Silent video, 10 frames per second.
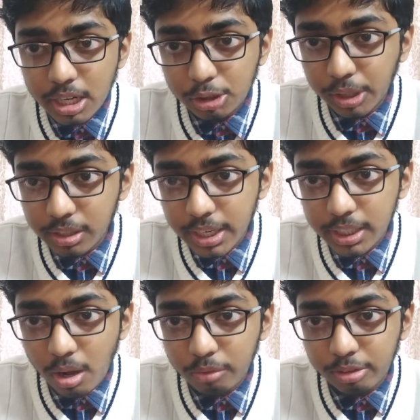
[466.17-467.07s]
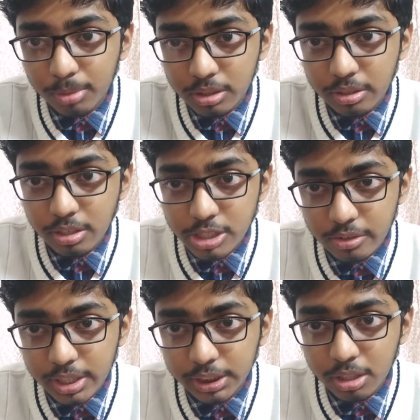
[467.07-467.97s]
trickling down from the third
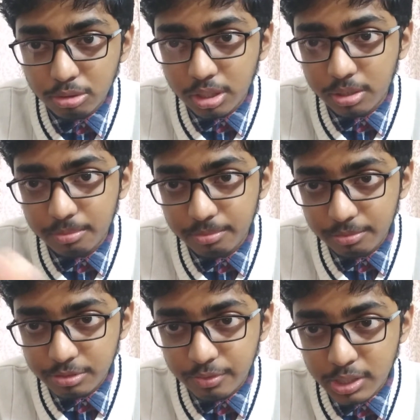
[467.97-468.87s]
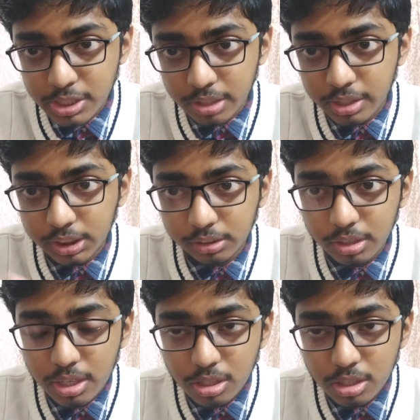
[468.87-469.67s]
generation to the first generation.